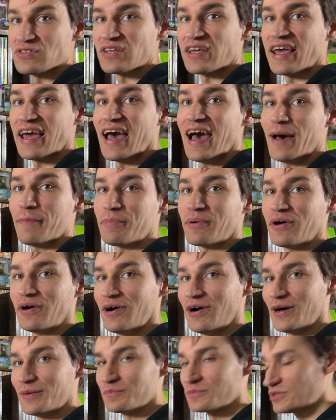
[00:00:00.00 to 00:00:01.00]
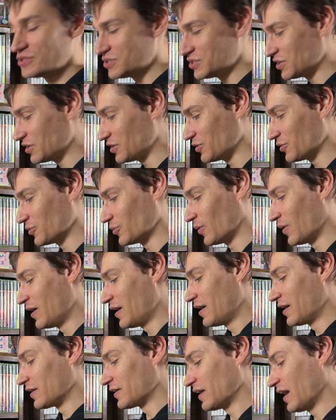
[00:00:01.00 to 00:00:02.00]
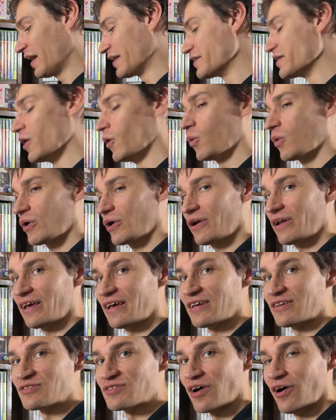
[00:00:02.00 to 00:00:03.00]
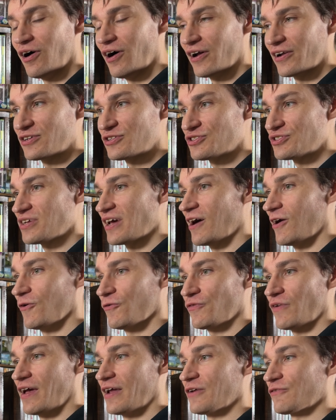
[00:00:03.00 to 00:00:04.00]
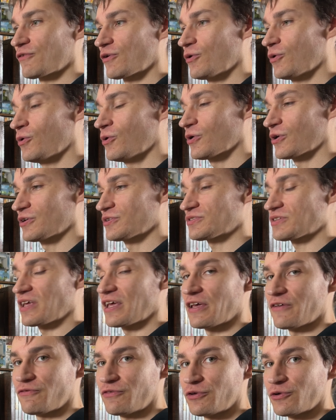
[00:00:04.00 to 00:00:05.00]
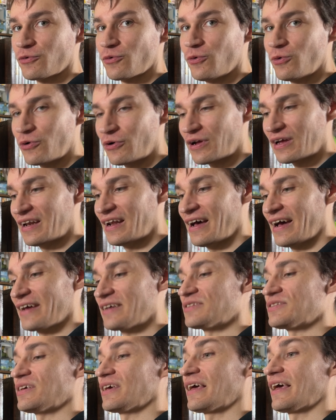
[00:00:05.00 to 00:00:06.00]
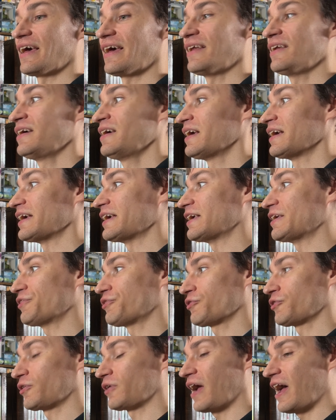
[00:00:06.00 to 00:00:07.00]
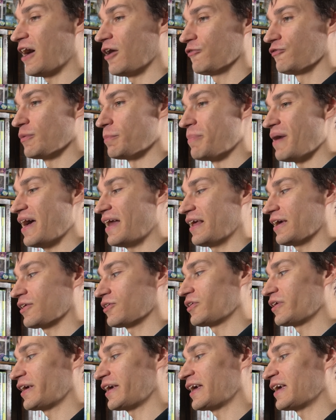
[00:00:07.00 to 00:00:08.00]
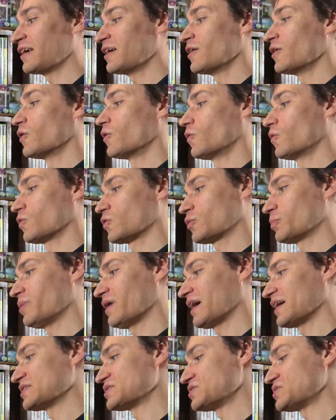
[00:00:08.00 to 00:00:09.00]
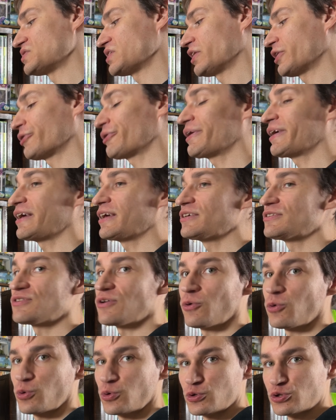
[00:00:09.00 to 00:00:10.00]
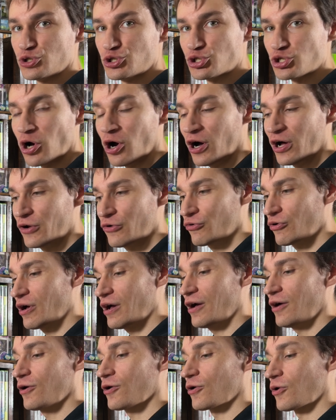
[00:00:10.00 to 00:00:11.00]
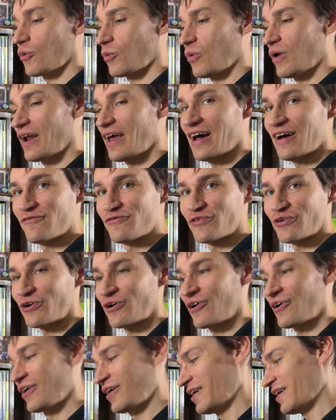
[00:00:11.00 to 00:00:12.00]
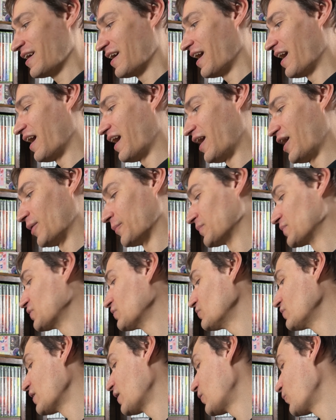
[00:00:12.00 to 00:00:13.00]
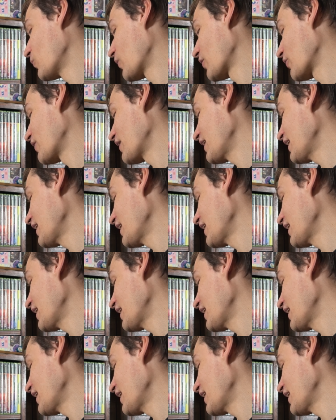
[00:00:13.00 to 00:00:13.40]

Capcom 2, I know where it is on a shelf, and of course, if you're organizing it either alphabetically or by series or genre or whatever, you know where it